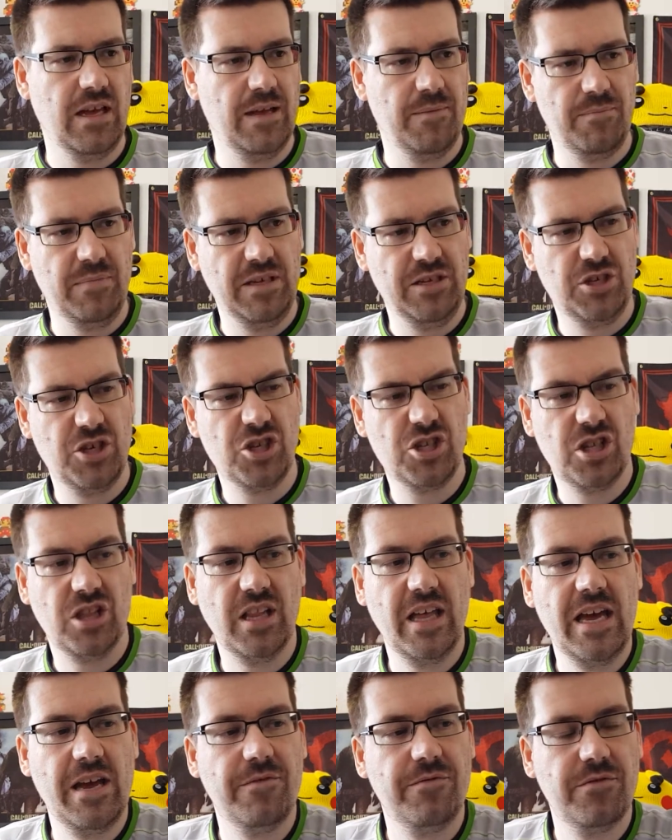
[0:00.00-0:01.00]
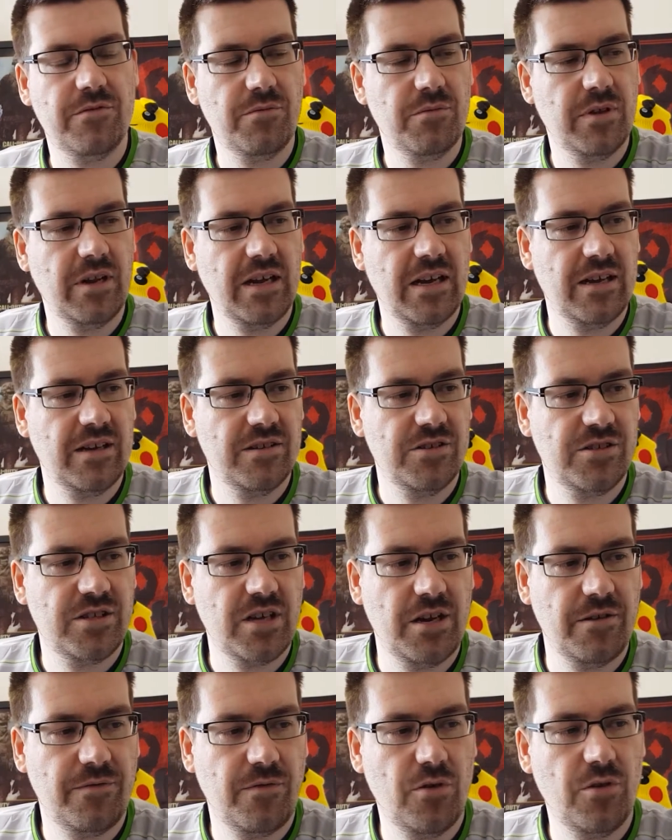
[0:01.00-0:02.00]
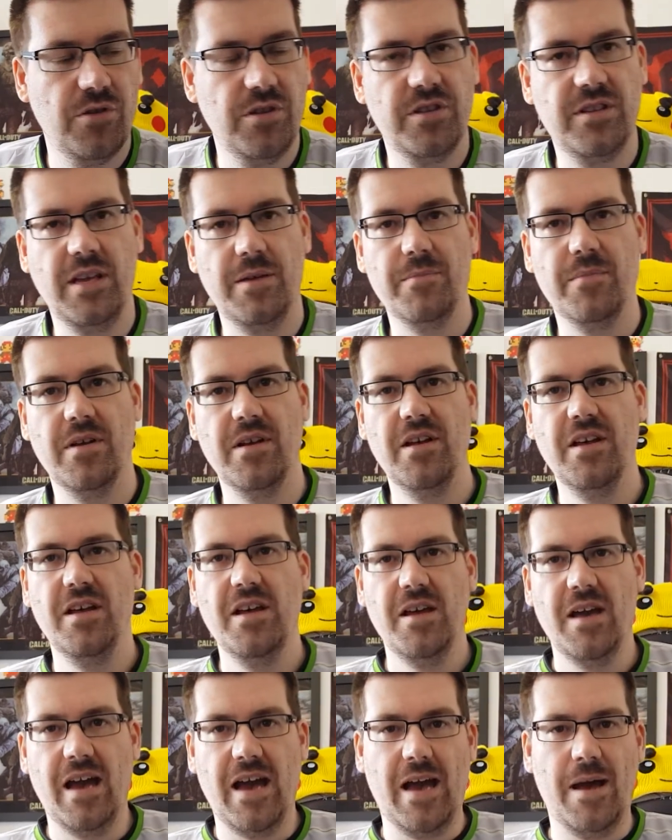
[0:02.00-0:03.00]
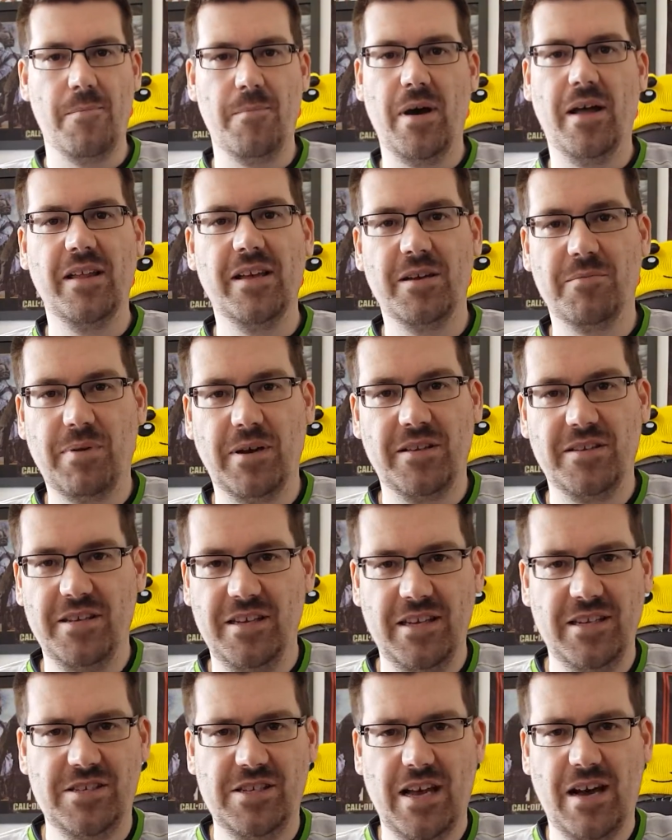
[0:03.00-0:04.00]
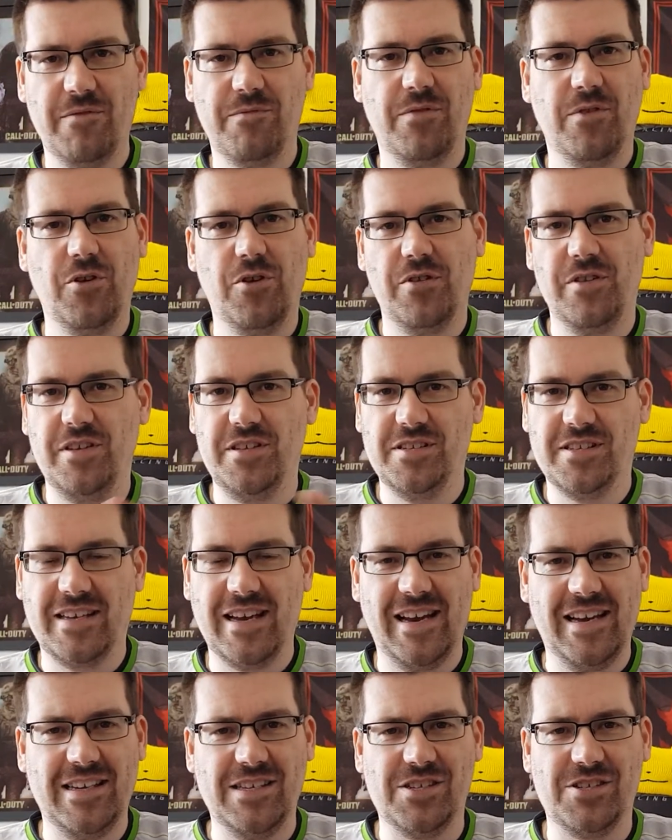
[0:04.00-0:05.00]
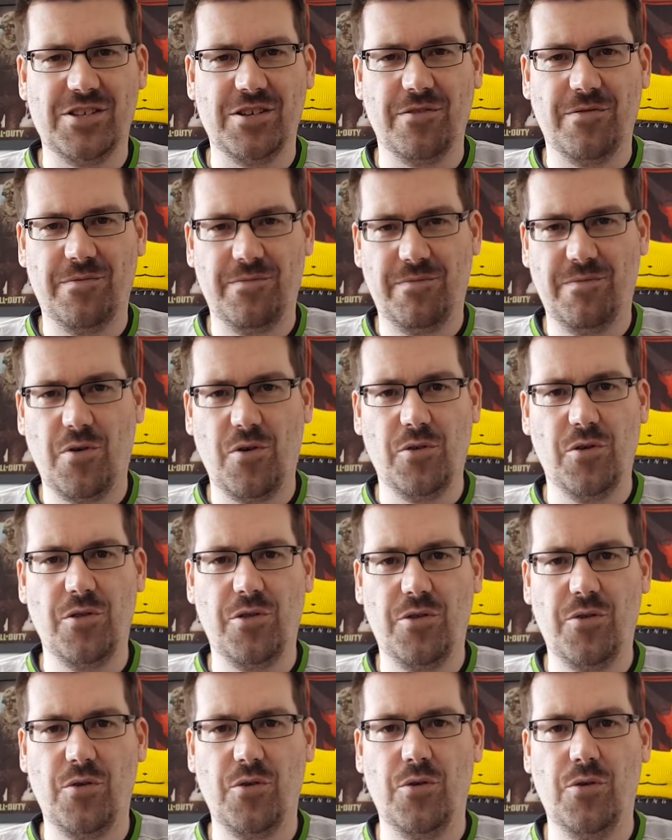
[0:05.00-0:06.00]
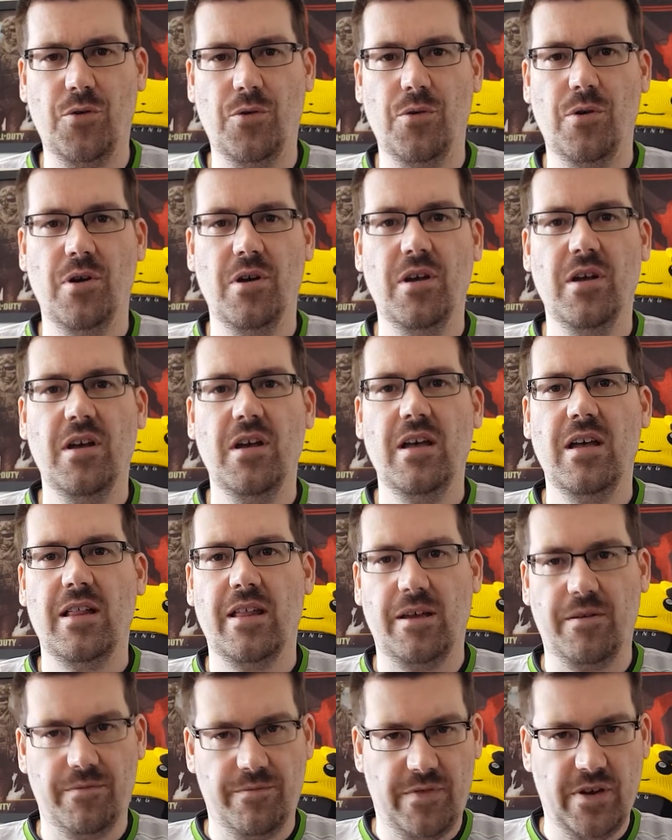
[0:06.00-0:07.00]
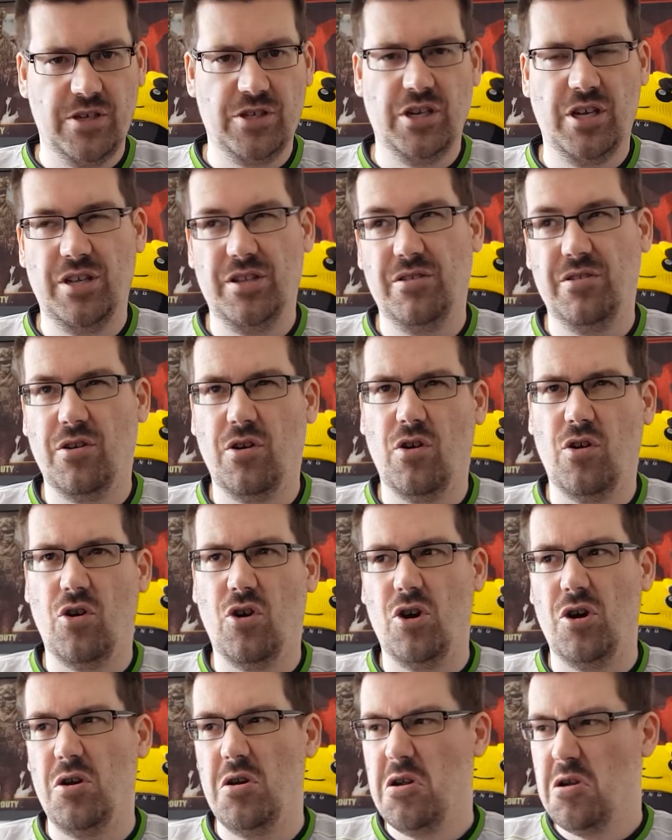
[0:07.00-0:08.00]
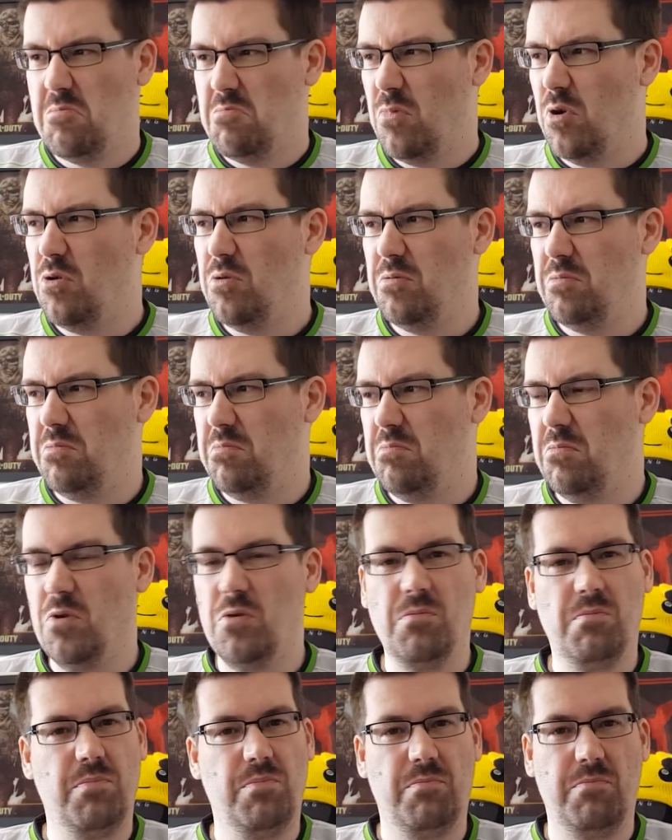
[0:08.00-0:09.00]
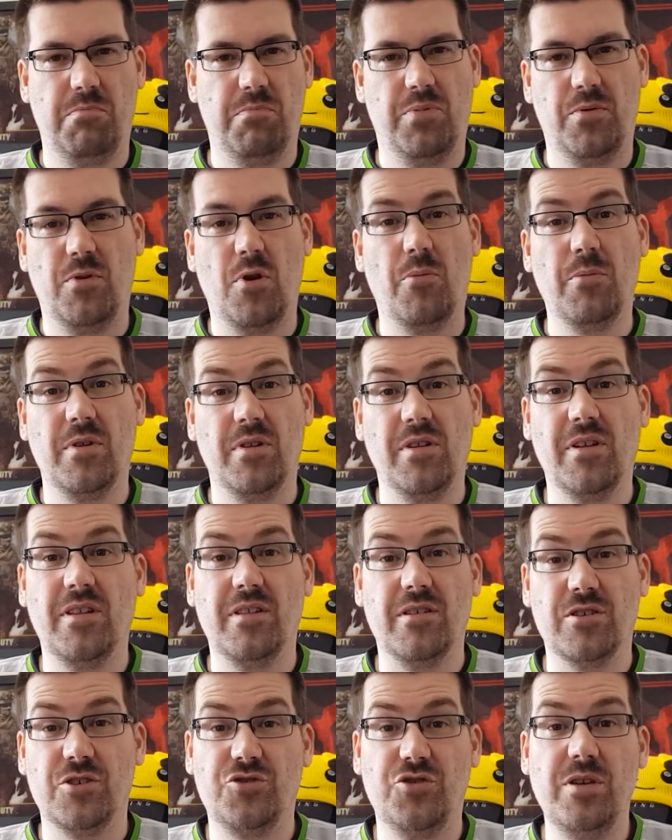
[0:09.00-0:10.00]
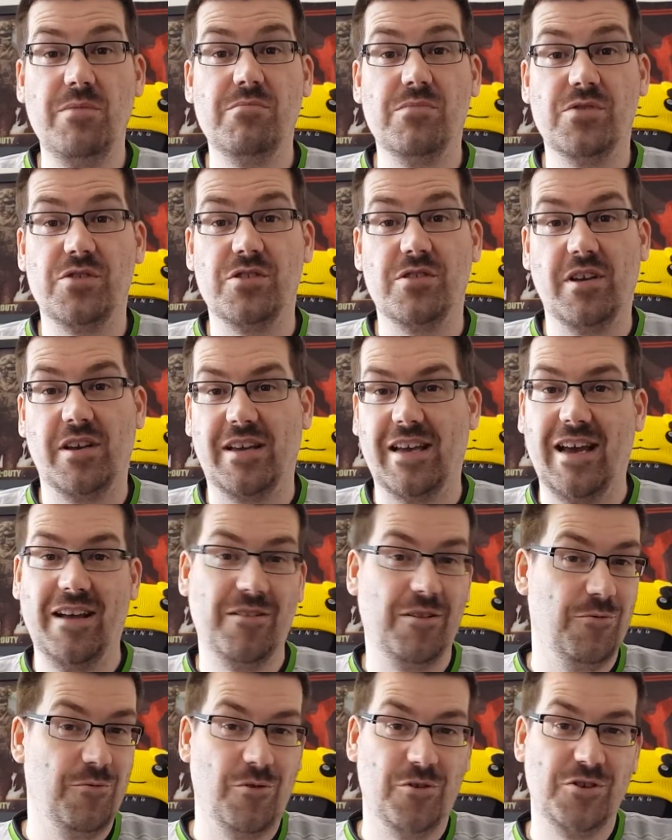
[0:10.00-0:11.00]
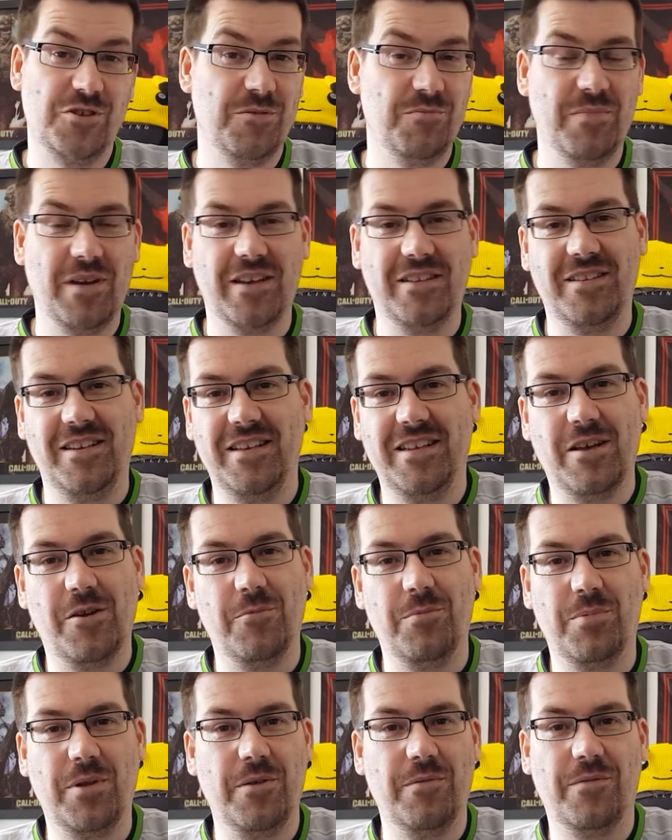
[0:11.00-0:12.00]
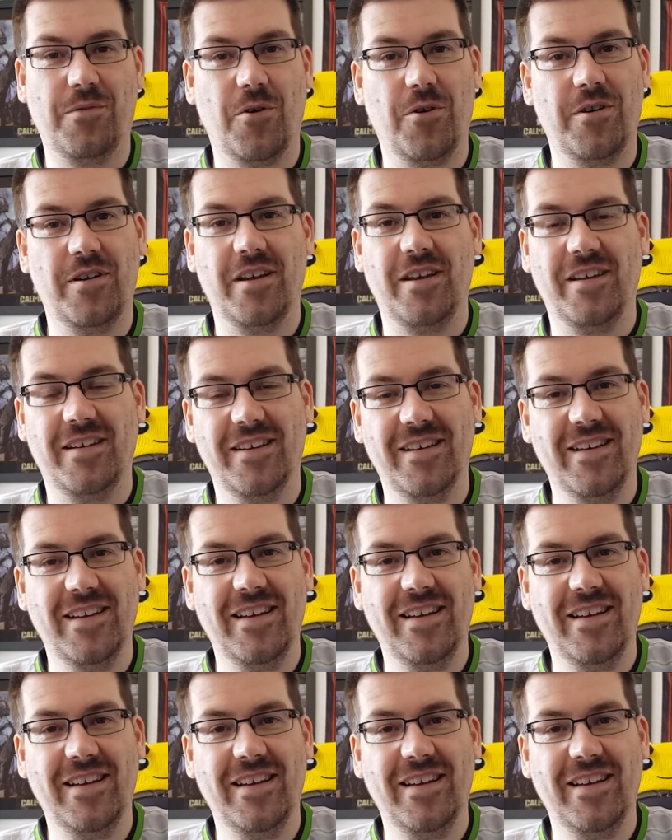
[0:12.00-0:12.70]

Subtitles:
He just left when I started following the team. But I like Big T. See, I've followed these guys. I've followed through like Vision, or more predominantly their streams. Like I love watching Big T now playing Fortnite.